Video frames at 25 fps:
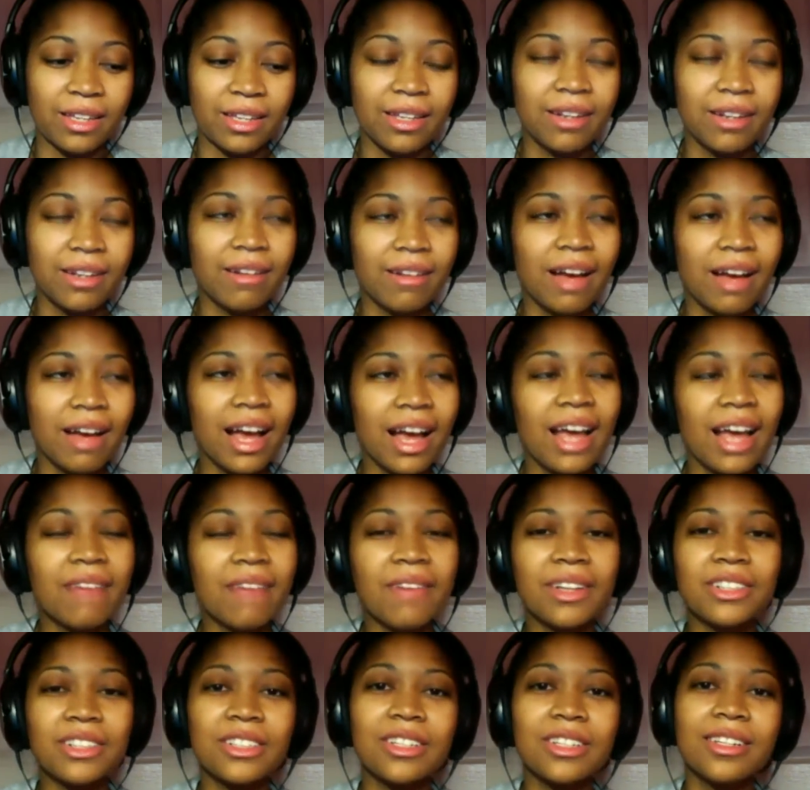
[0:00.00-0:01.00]
I have
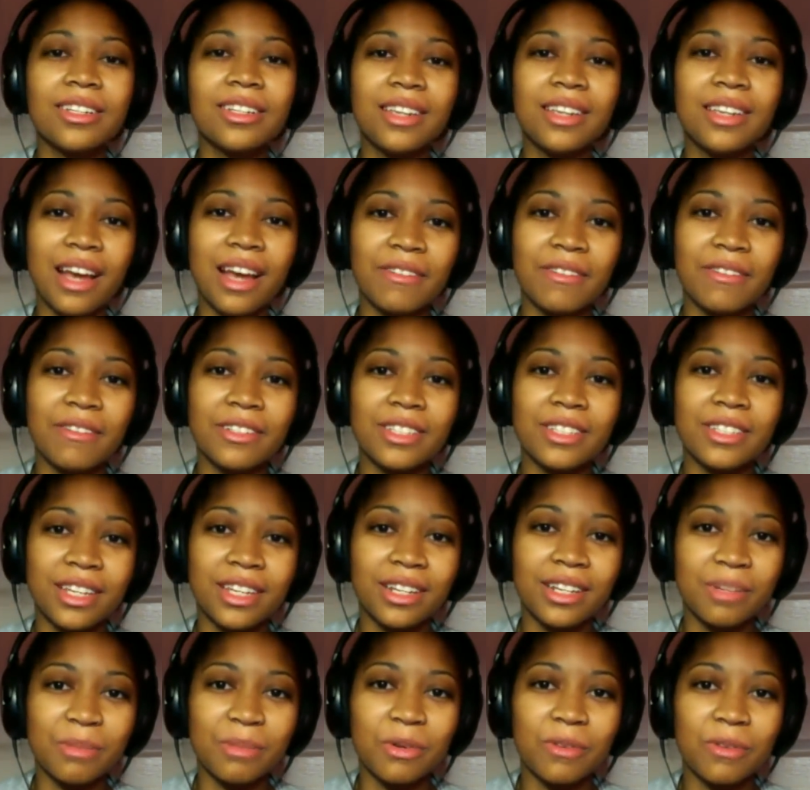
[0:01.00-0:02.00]
actually never
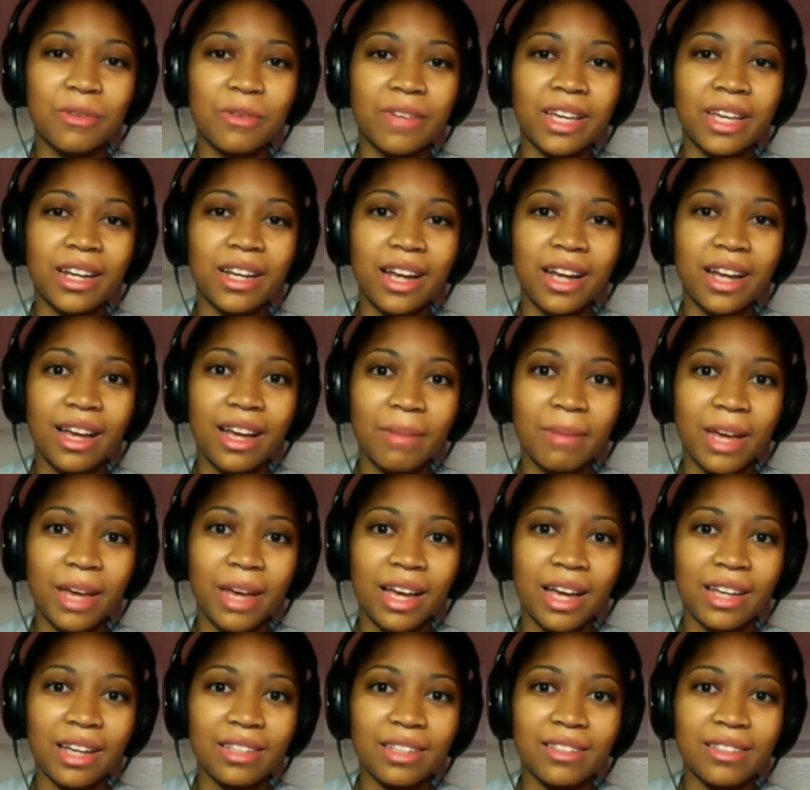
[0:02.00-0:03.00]
seen a movie in
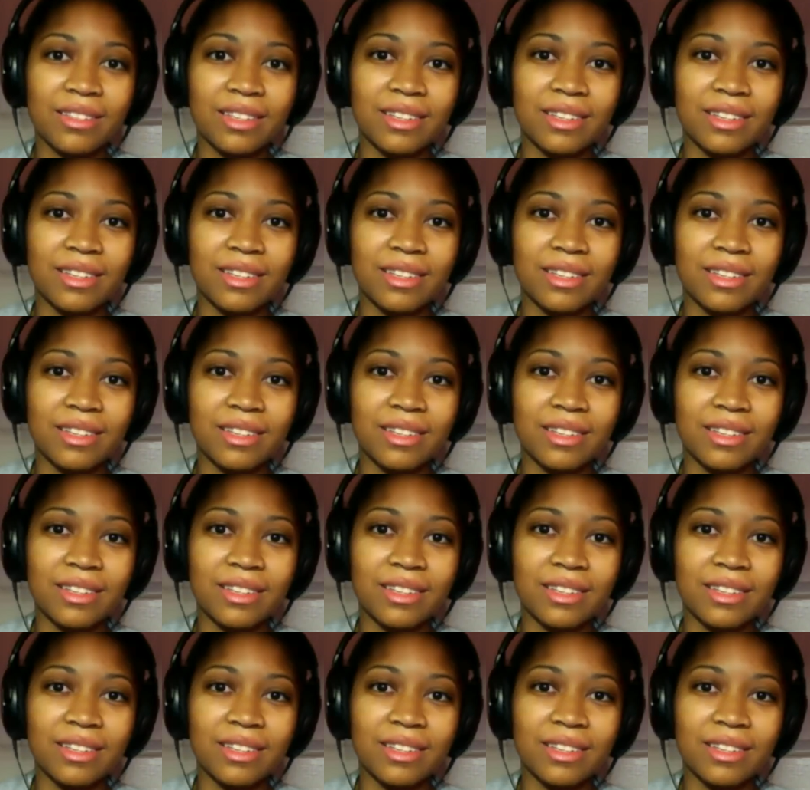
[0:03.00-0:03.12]
IMAX.